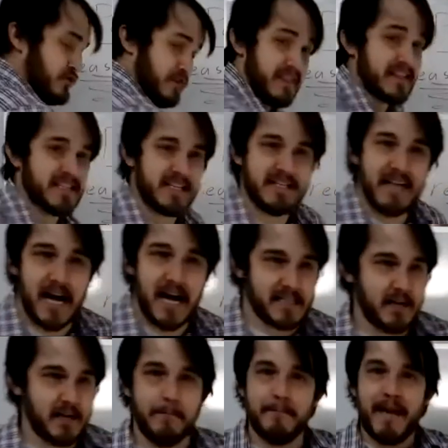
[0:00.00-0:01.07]
you that this is not
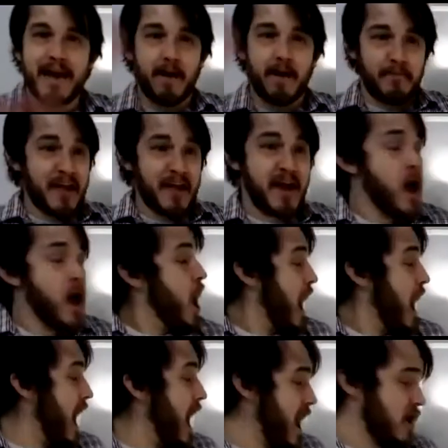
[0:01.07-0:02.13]
some made up thing,
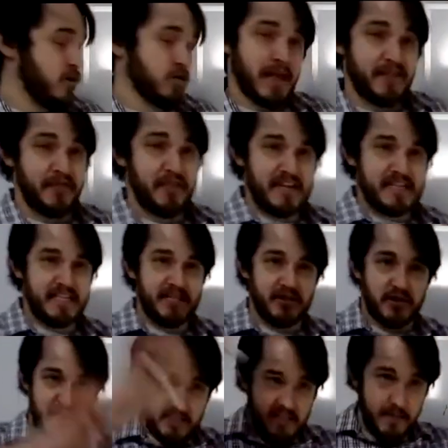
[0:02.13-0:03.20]
or like theses
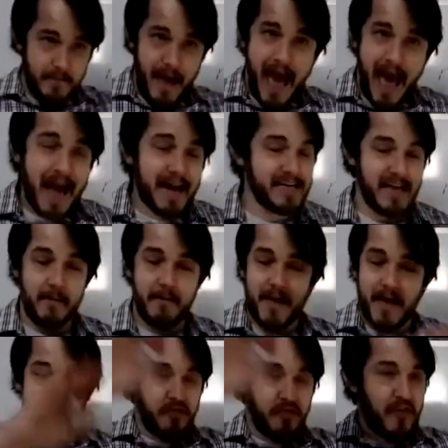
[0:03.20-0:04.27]
are just some
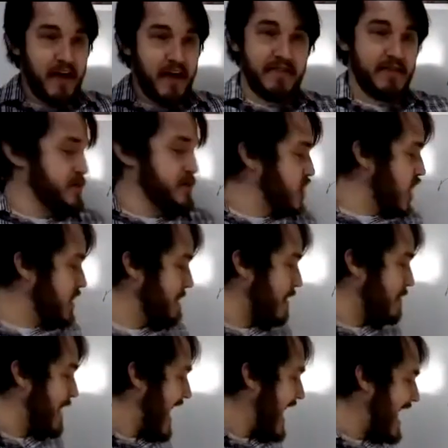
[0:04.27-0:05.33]
academic thing that we talk
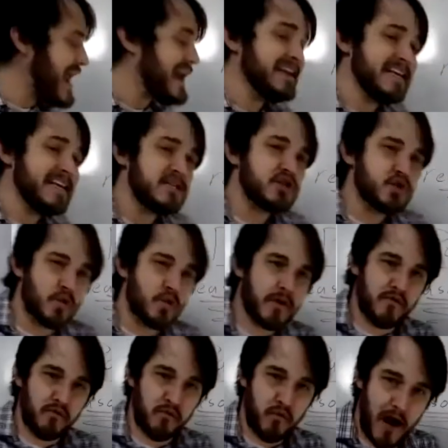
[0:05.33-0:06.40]
about, any sort
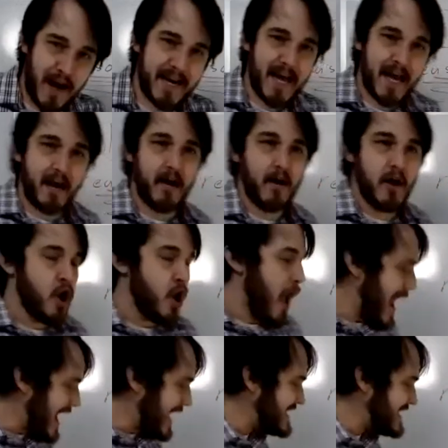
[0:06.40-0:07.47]
of writing,
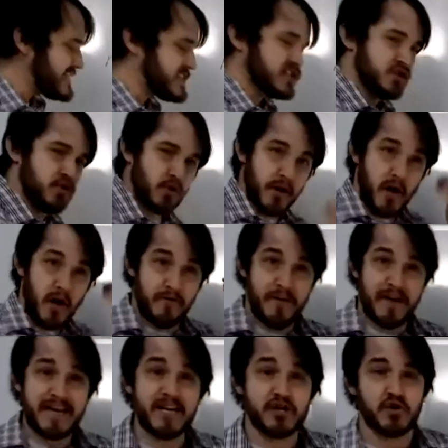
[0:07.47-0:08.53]
any sort of
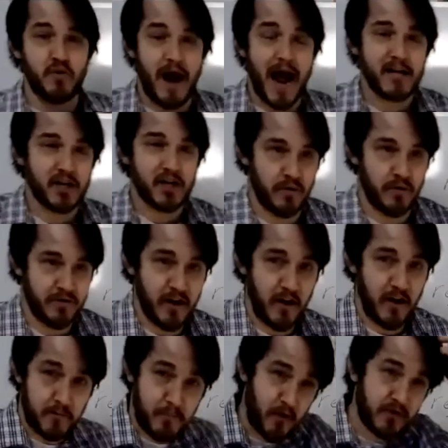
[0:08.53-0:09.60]
interaction with
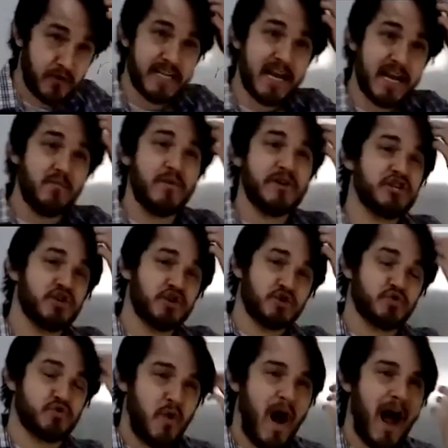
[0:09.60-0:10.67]
another person in which you're
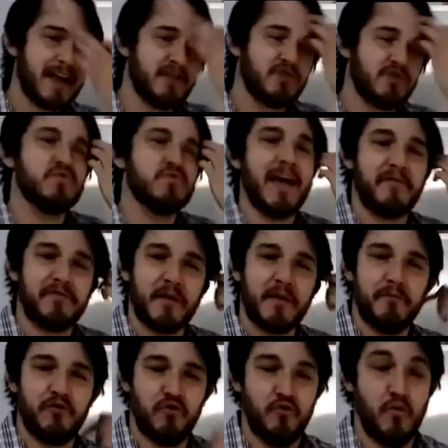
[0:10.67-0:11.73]
trying to get
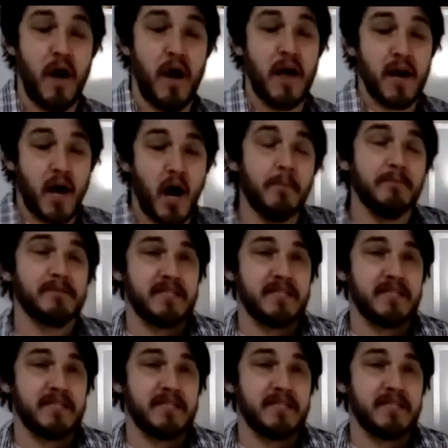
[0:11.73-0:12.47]
them to come